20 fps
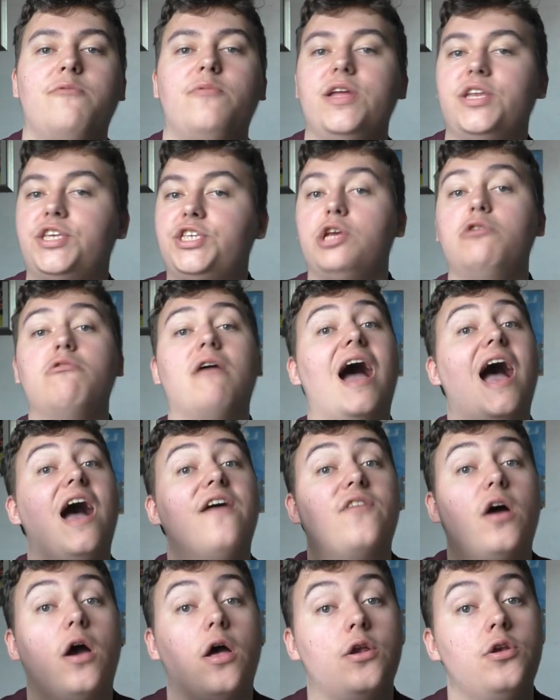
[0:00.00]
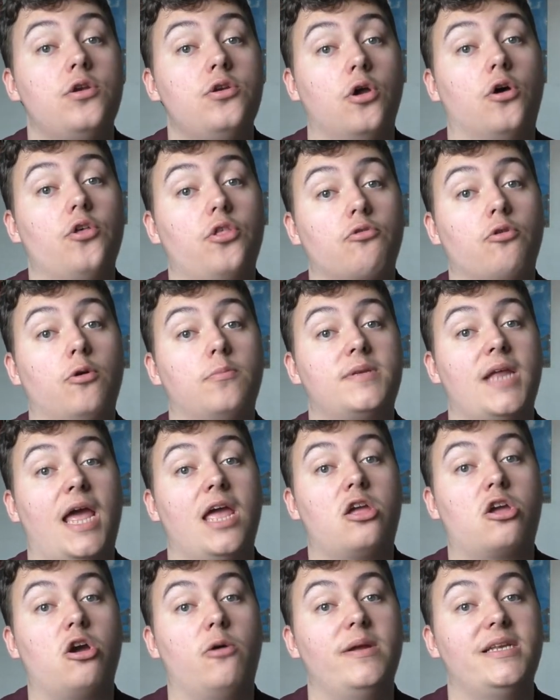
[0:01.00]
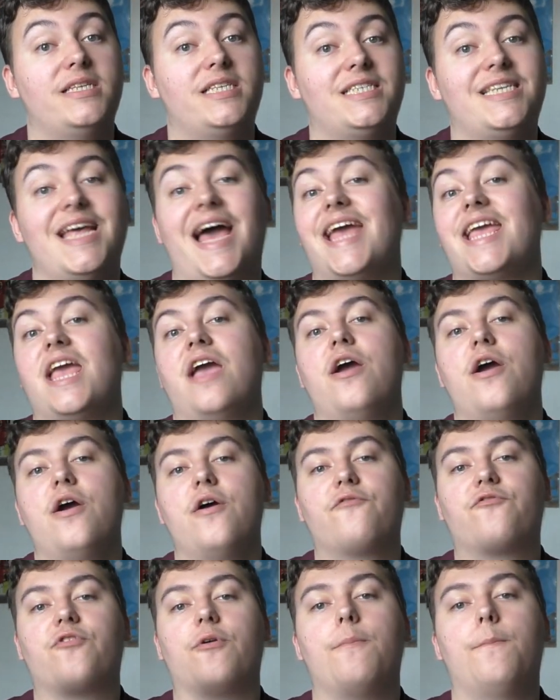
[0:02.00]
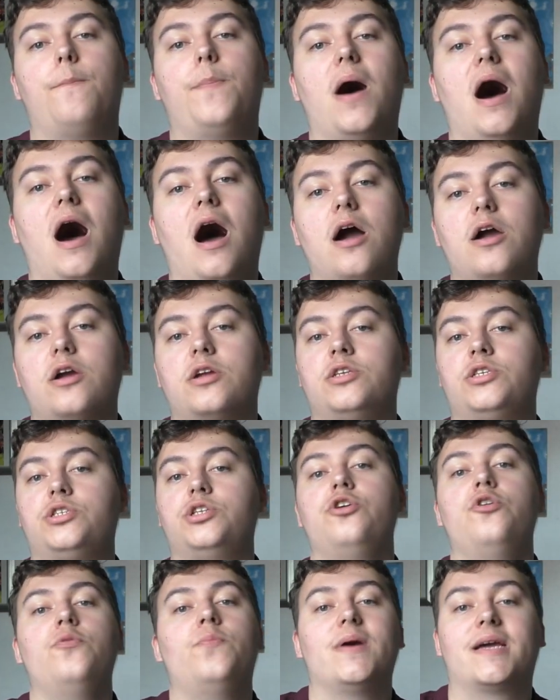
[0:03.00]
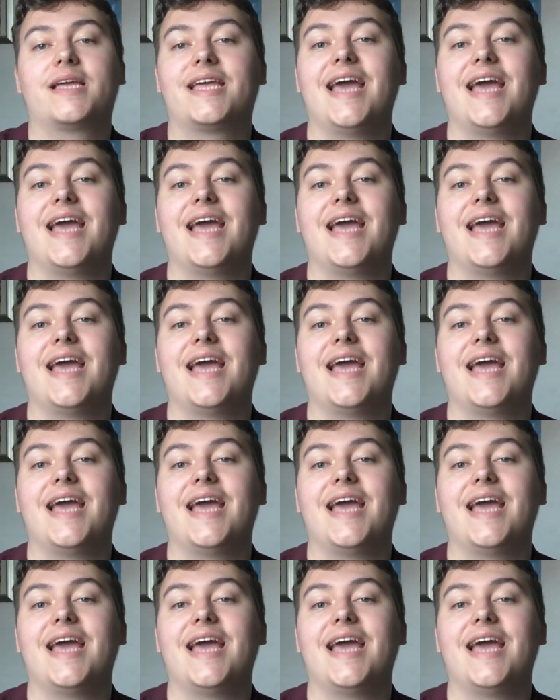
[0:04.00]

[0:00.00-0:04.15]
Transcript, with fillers: We do have another update coming today from Parc du